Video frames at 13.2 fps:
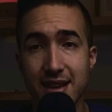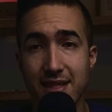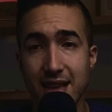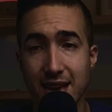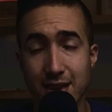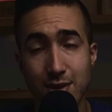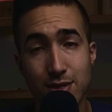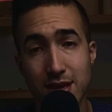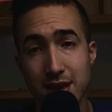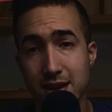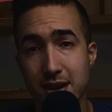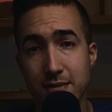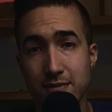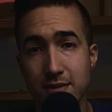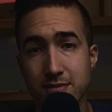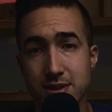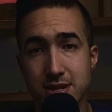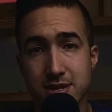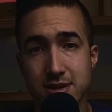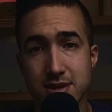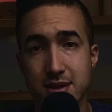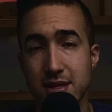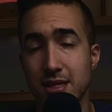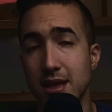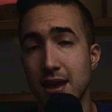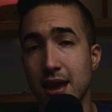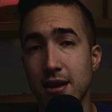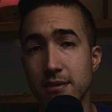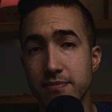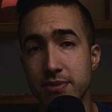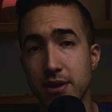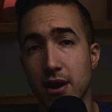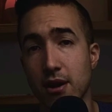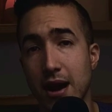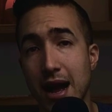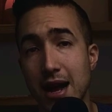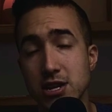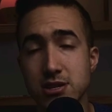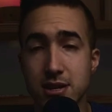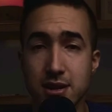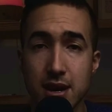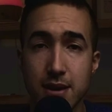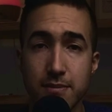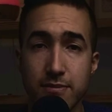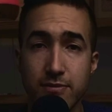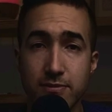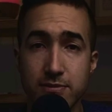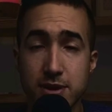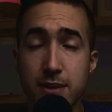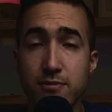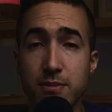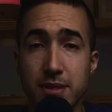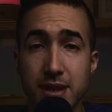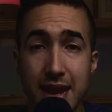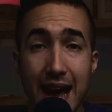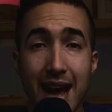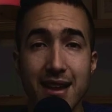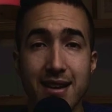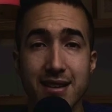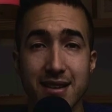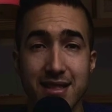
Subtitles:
that you think come from just thin air are actually come from the data.